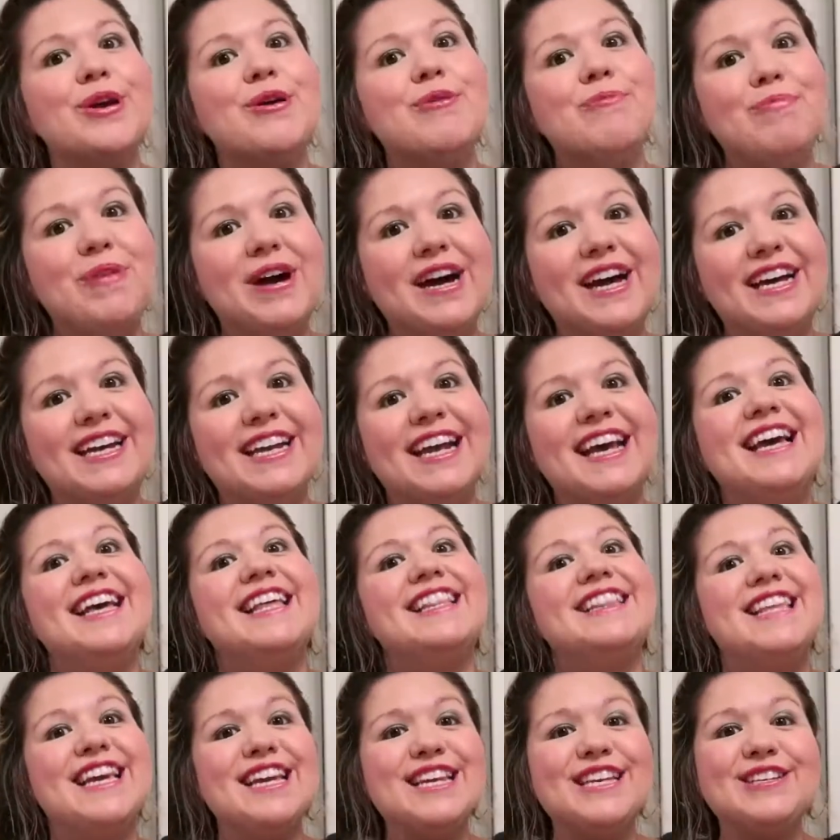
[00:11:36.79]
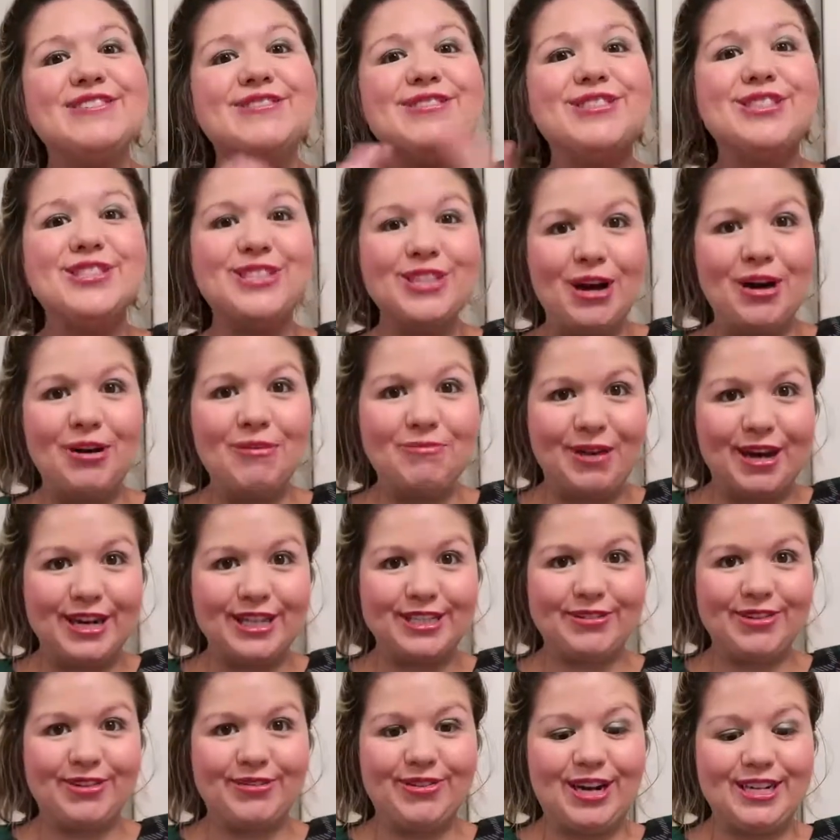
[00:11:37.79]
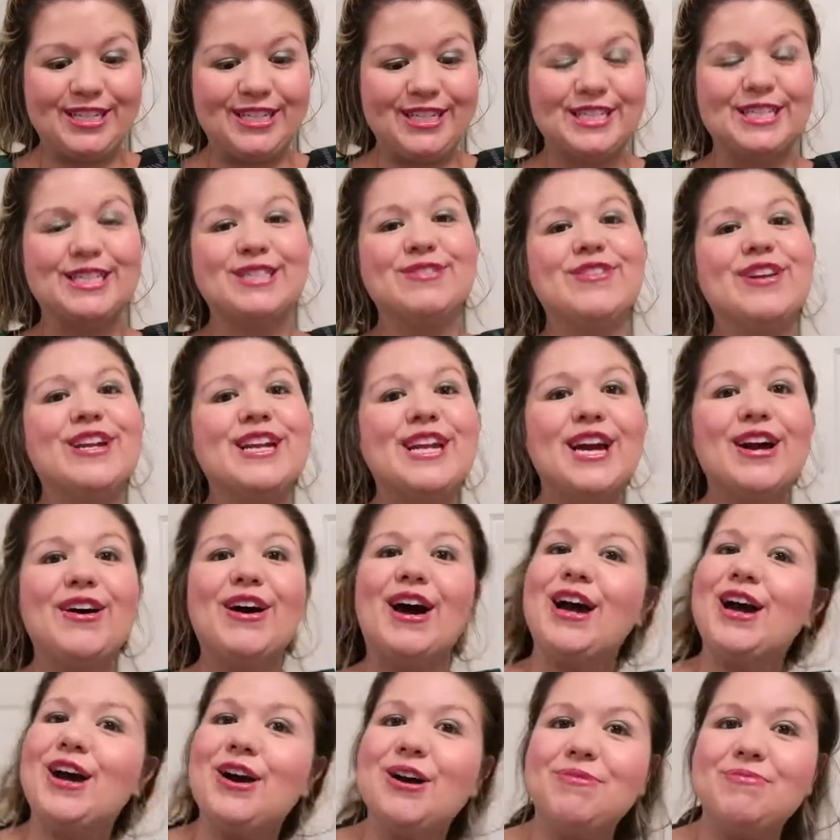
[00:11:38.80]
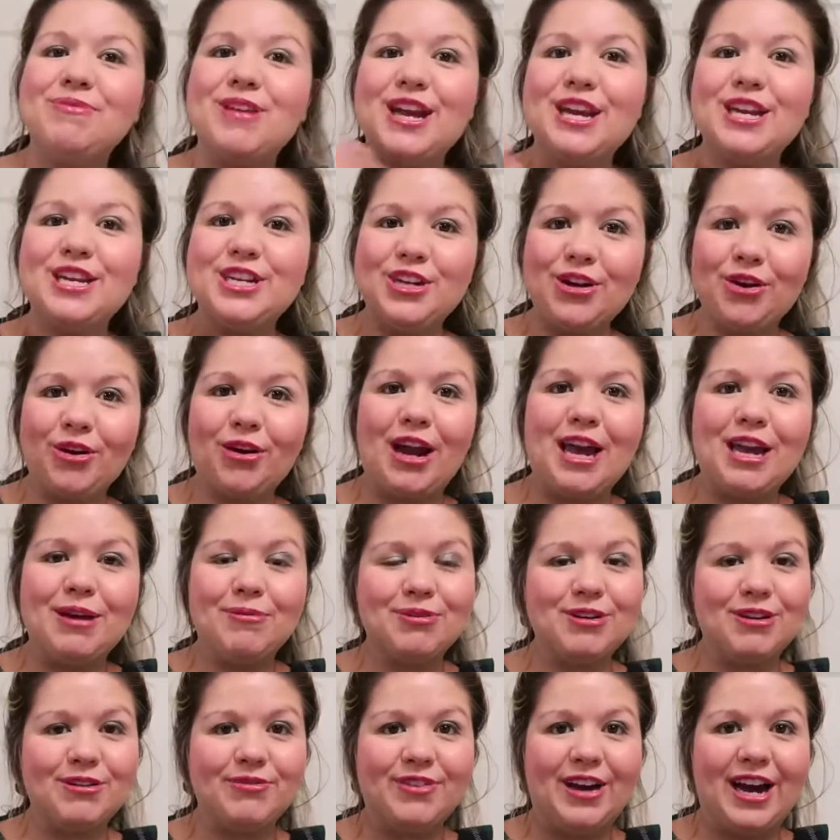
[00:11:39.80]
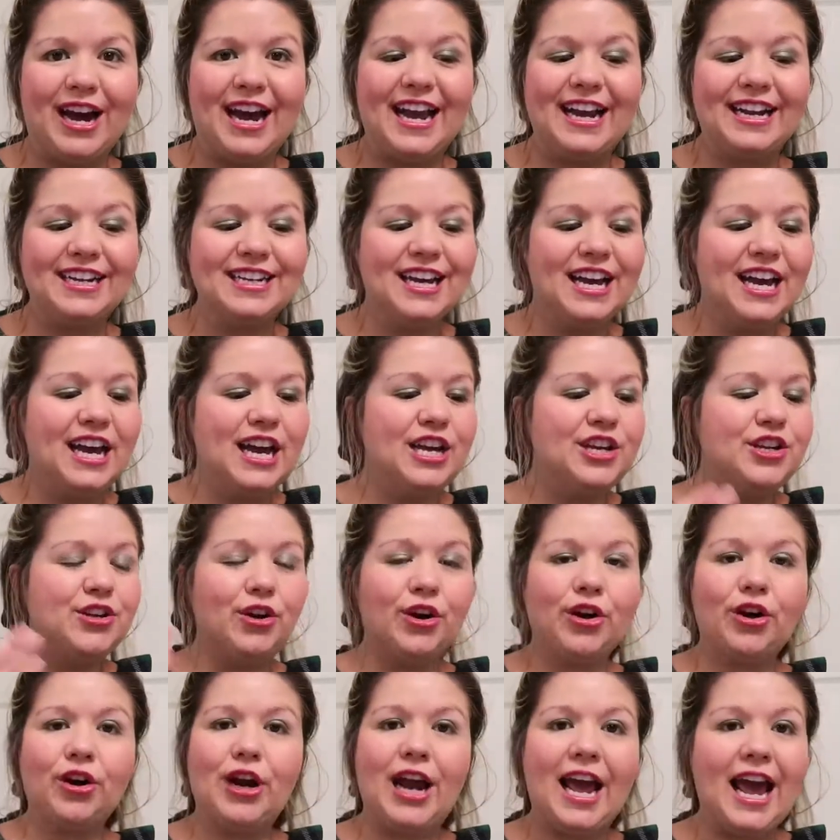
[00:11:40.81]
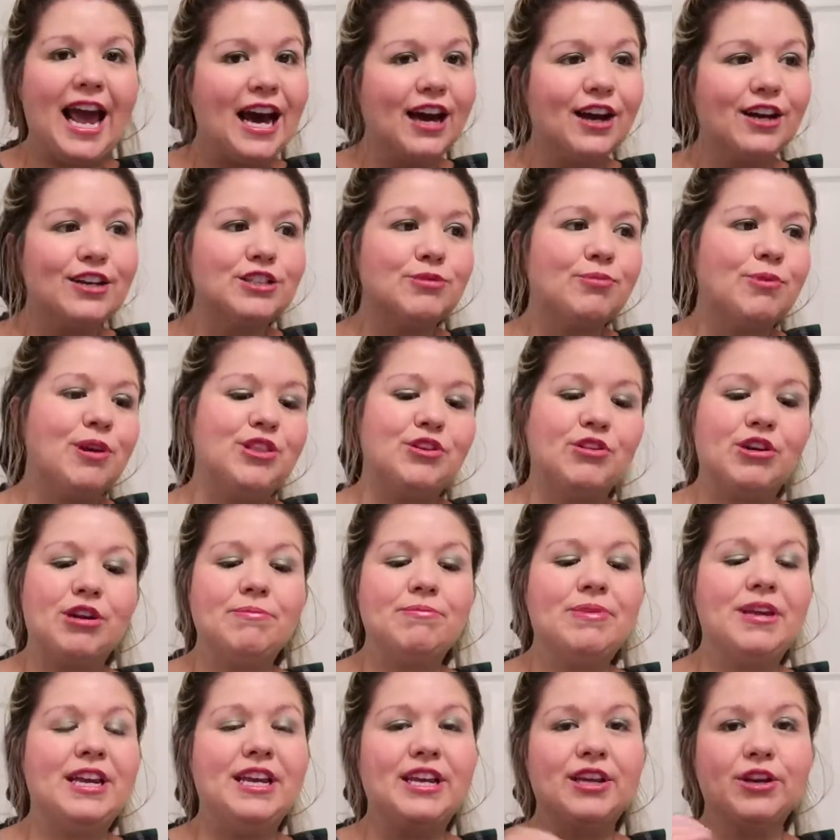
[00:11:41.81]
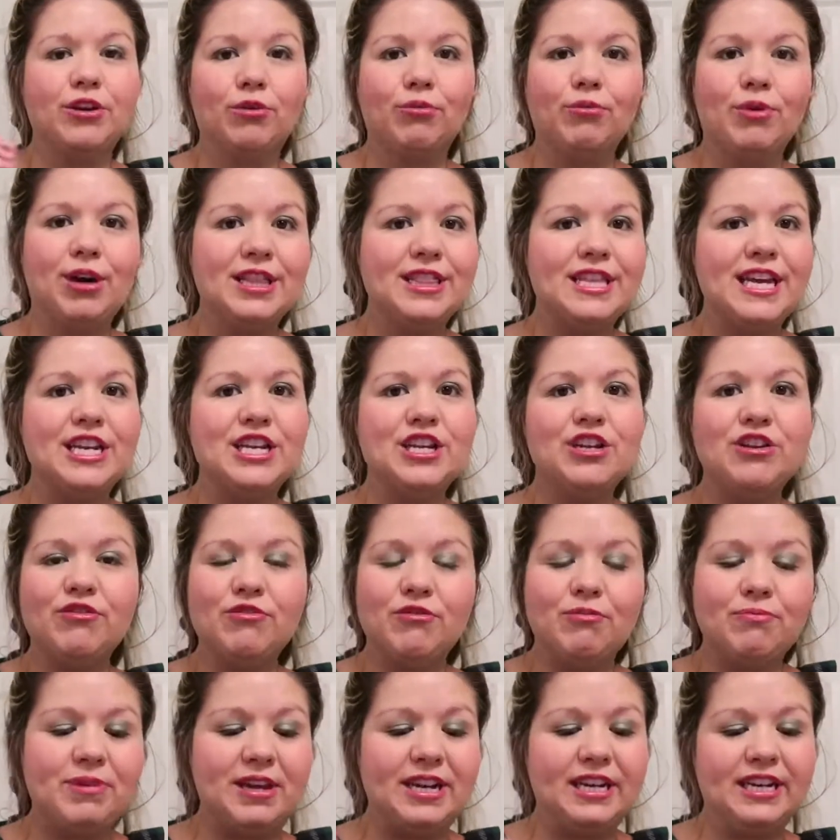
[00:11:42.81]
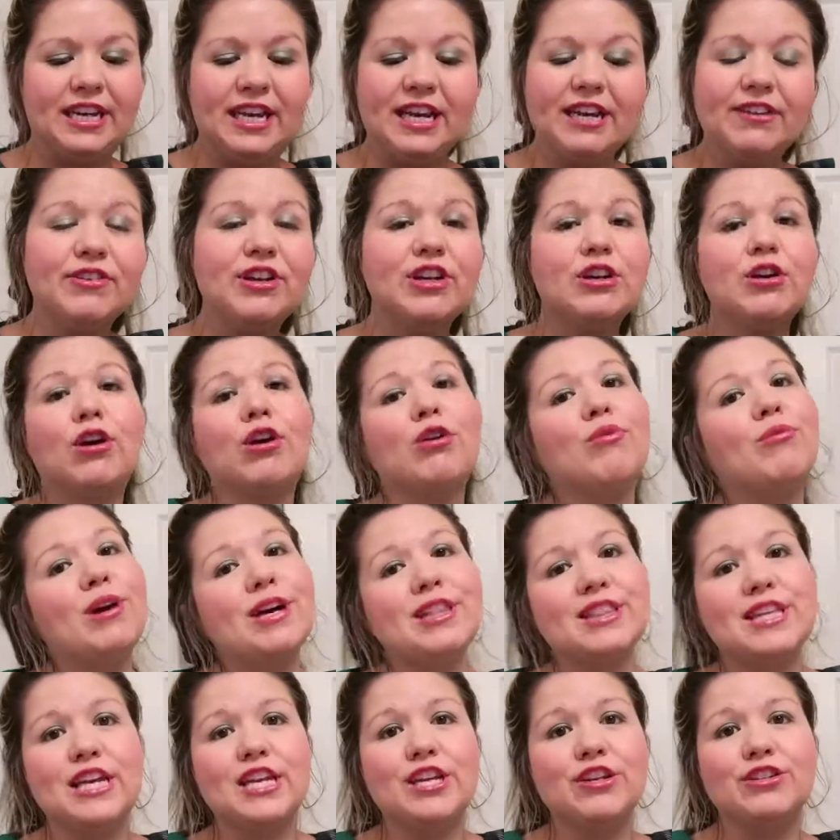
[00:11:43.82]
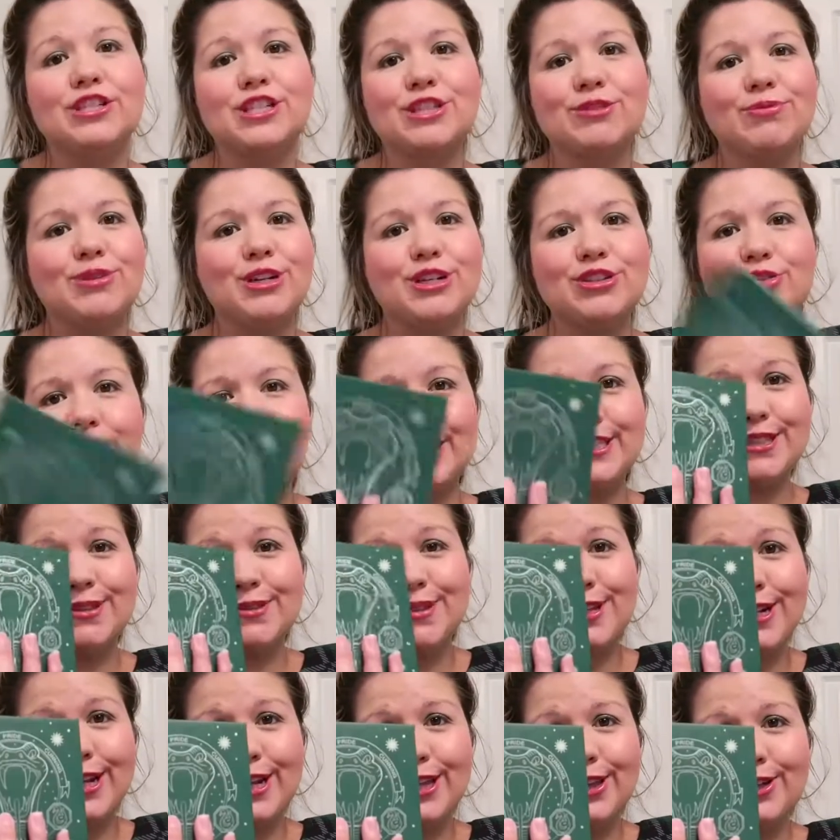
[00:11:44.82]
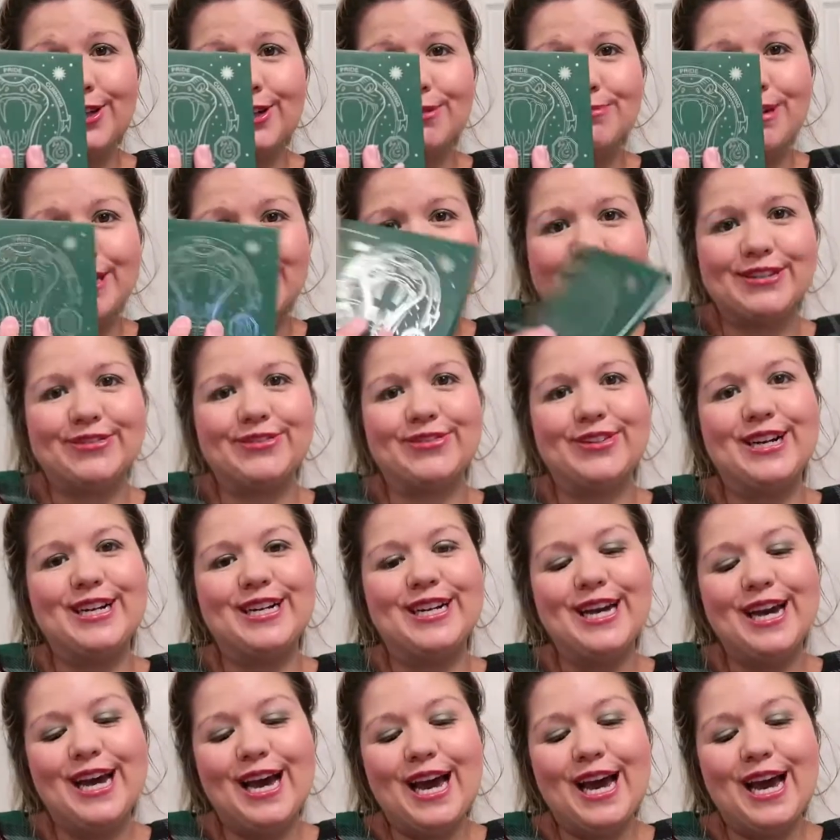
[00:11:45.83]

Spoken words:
But thank you so much for watching this video. I hope that you're able to find your house, whether it be your one that you've been given or one that you just want to try something a little bit different.